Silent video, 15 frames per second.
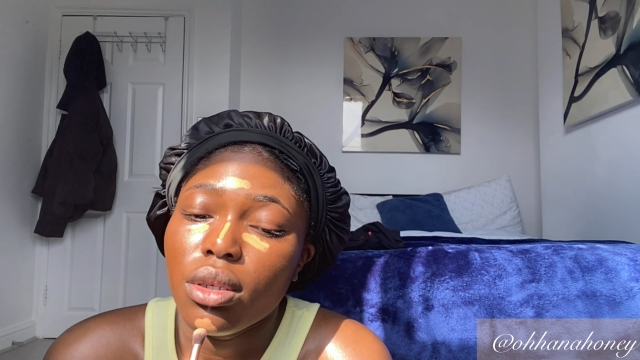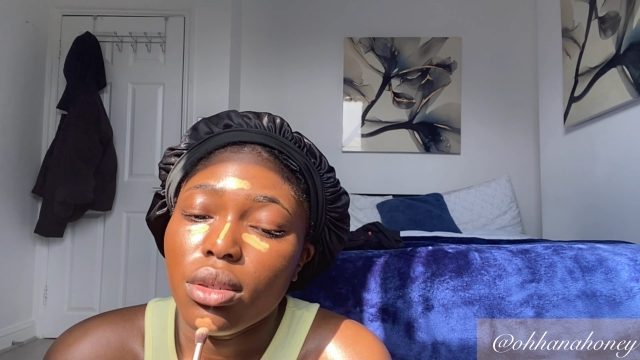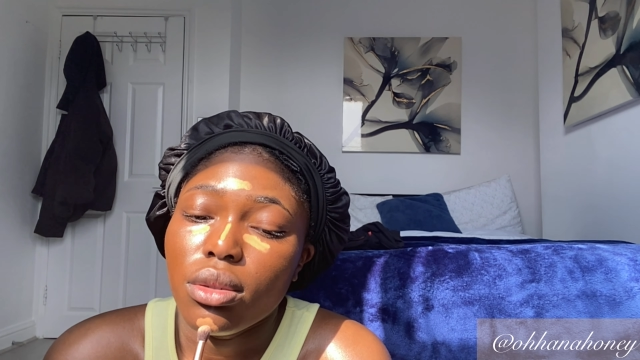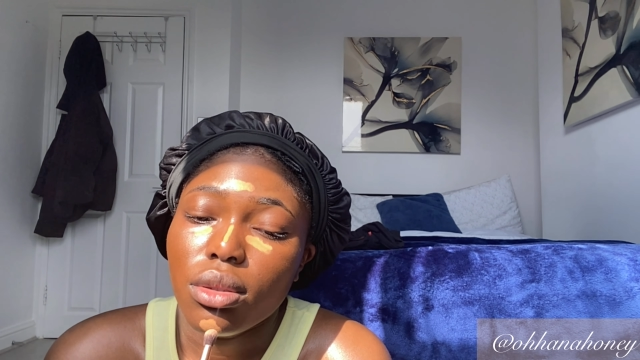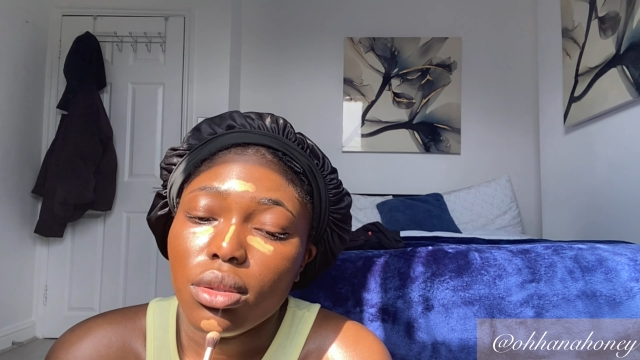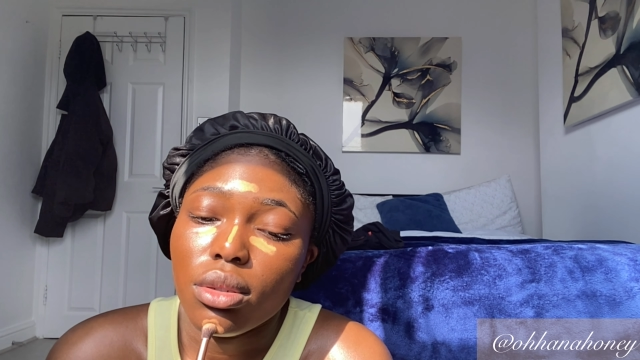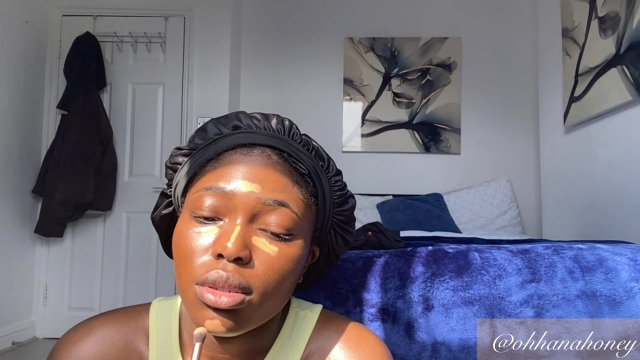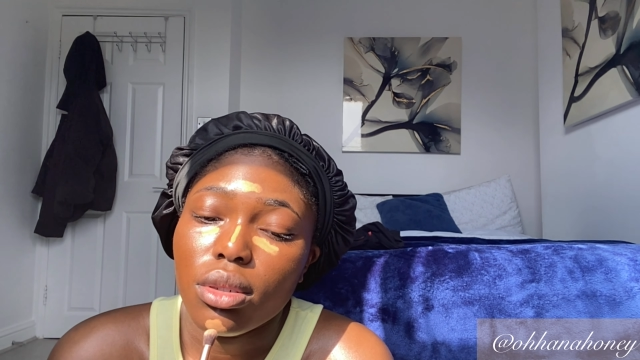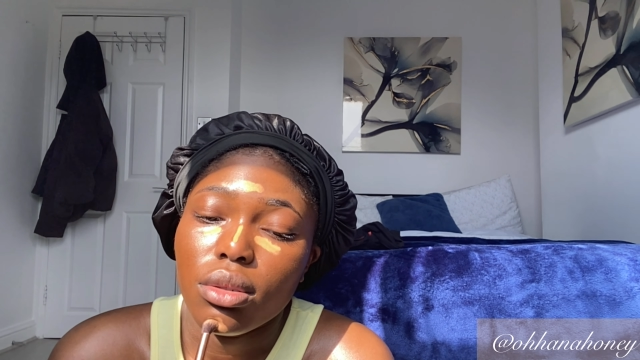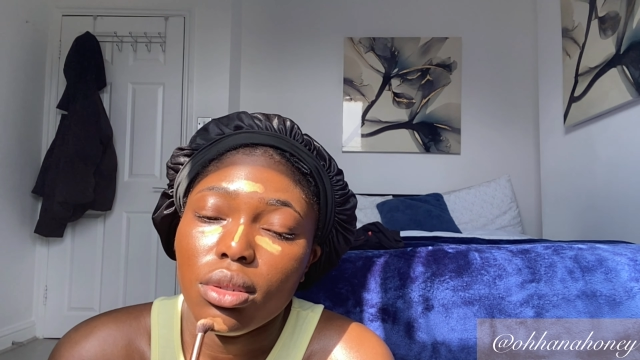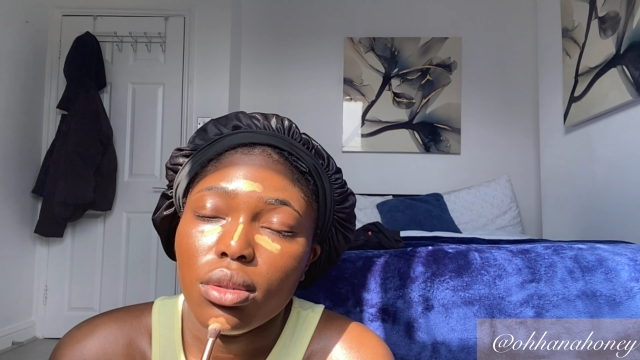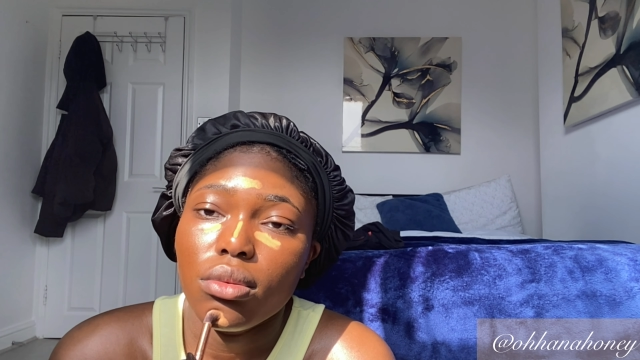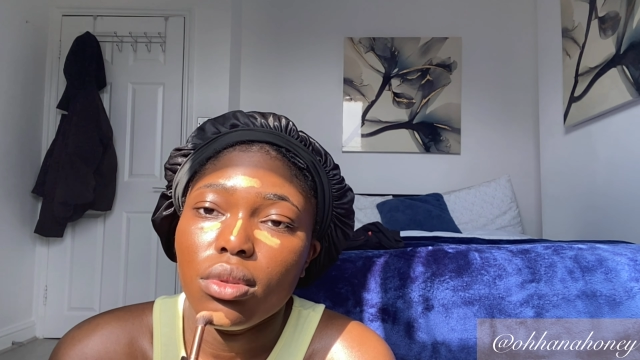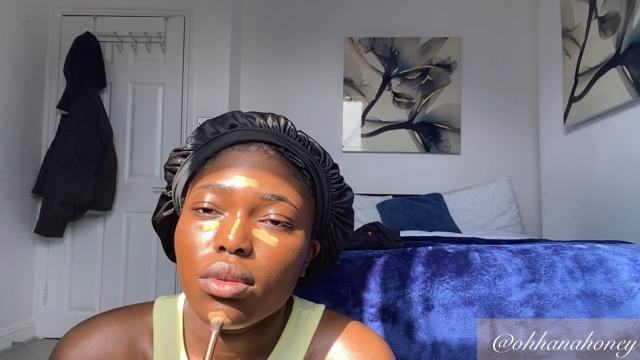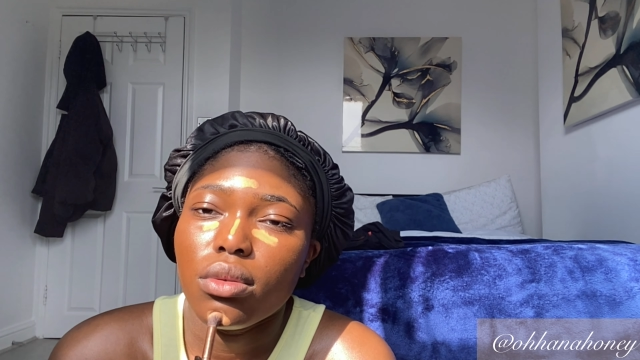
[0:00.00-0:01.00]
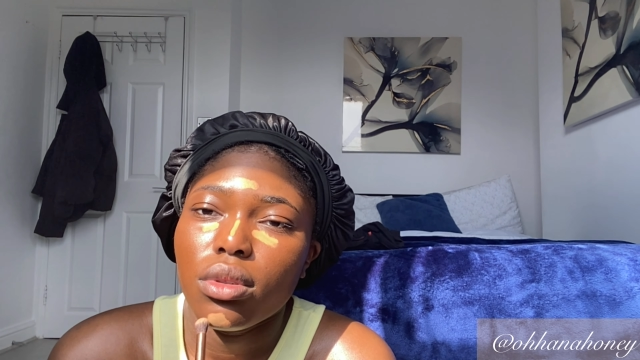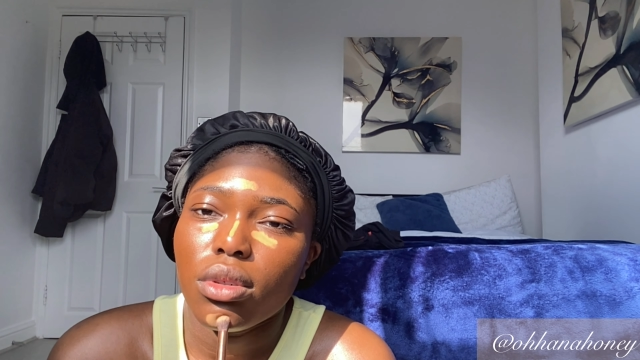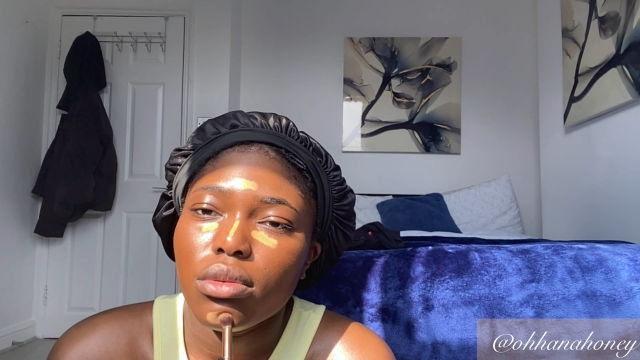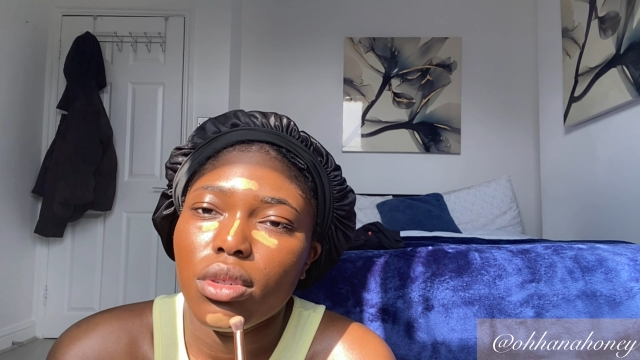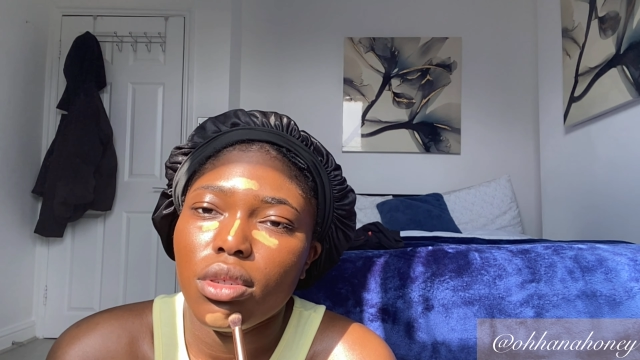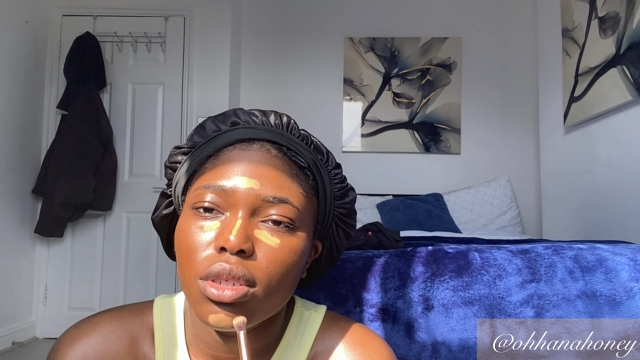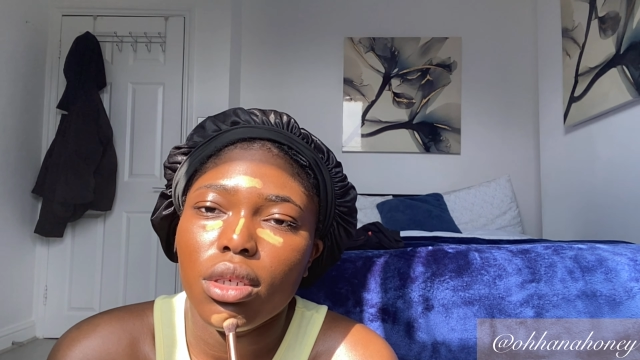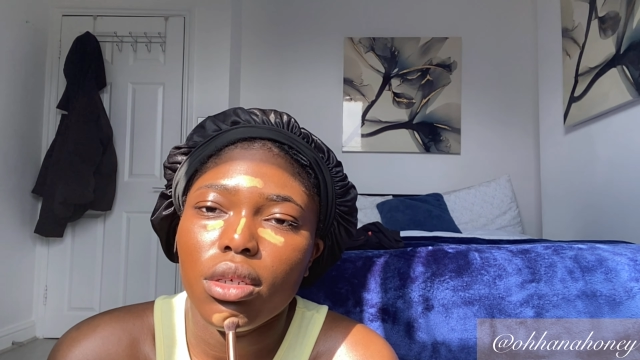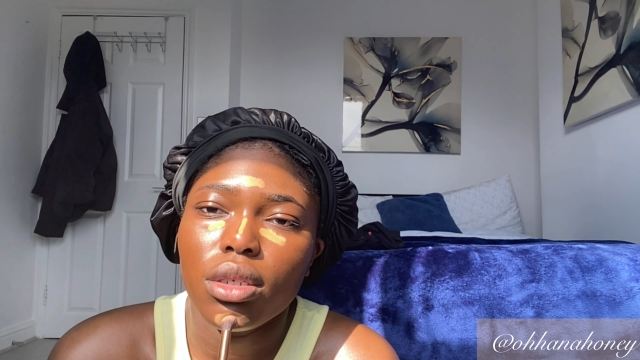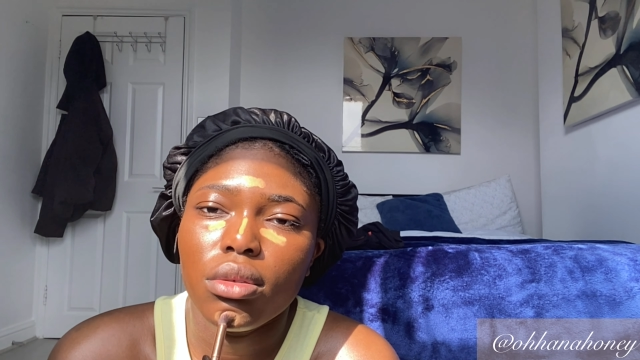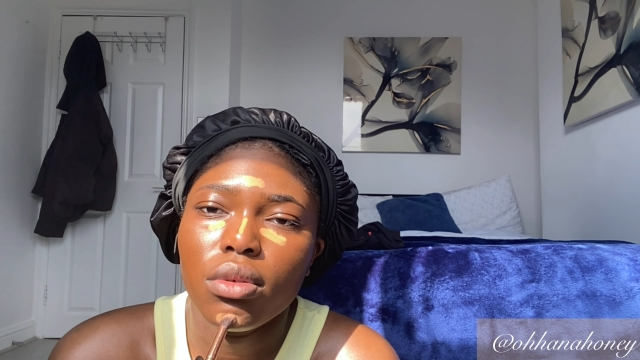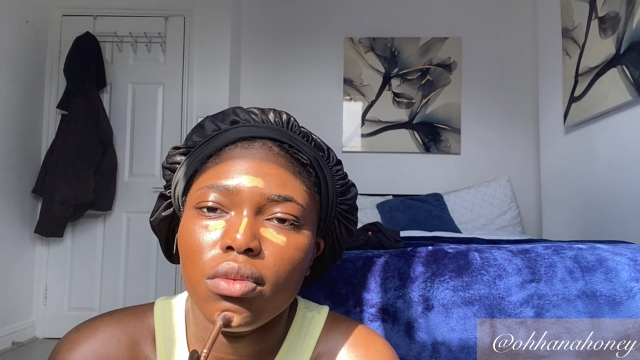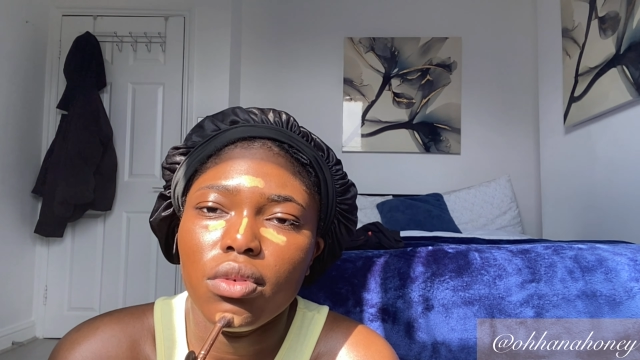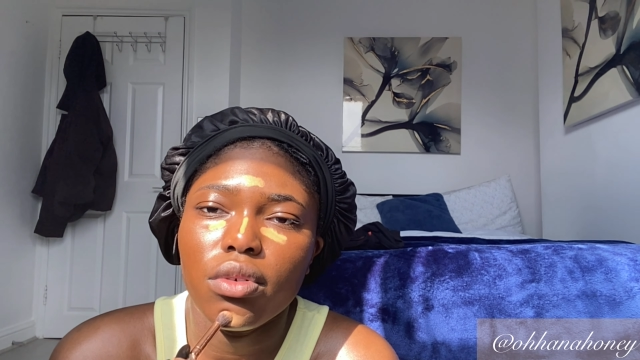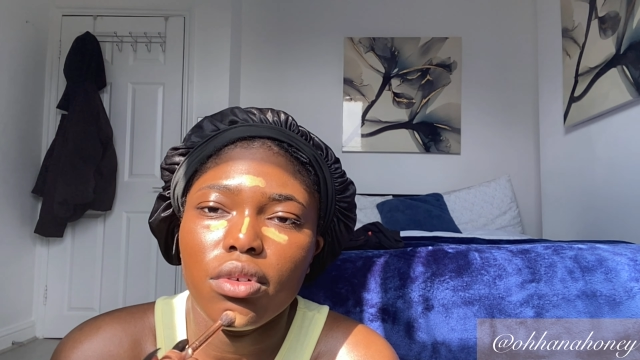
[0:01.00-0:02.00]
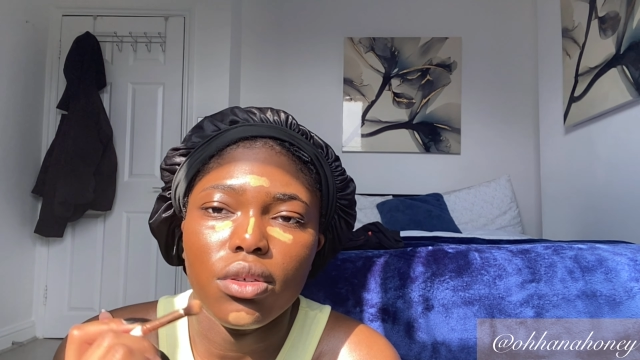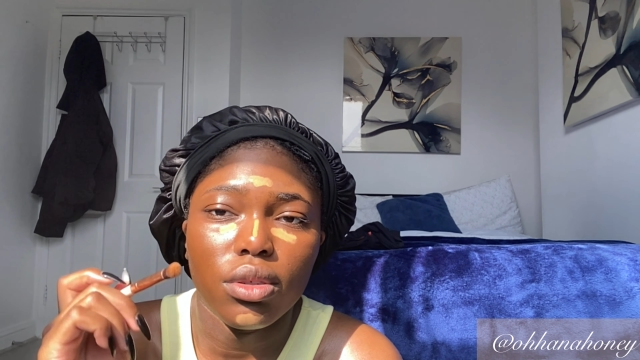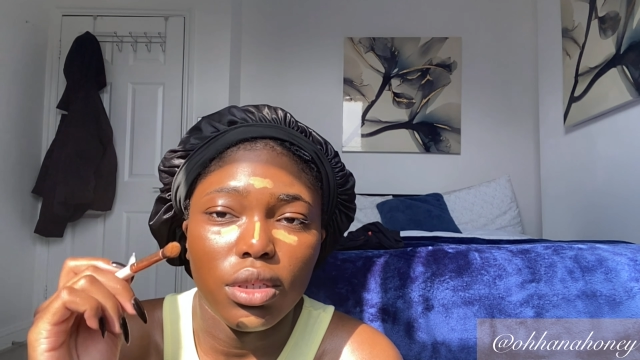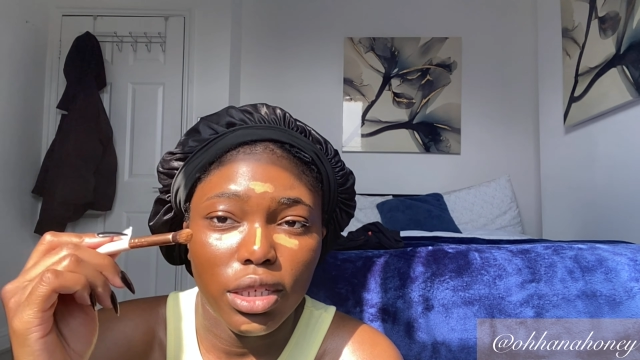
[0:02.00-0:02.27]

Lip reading: So doing the chin first,